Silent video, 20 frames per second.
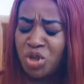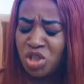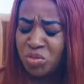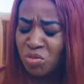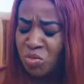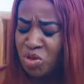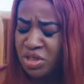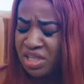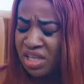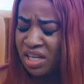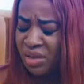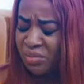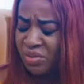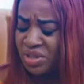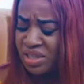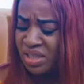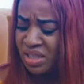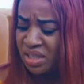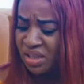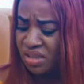Which moon
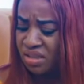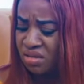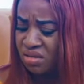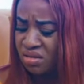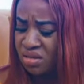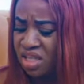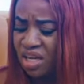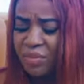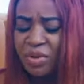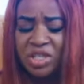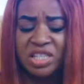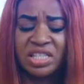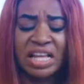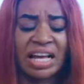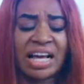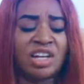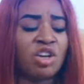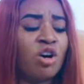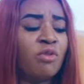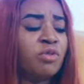celebrity? Celebrities
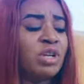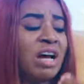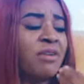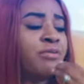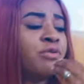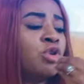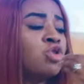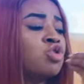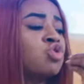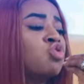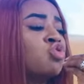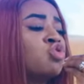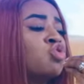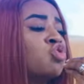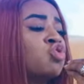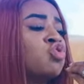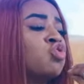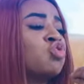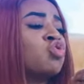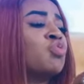that cannot even afford
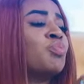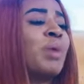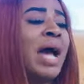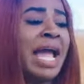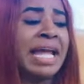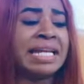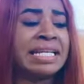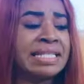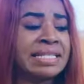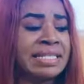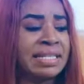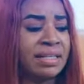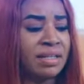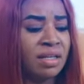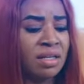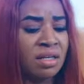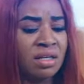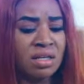to buy anything.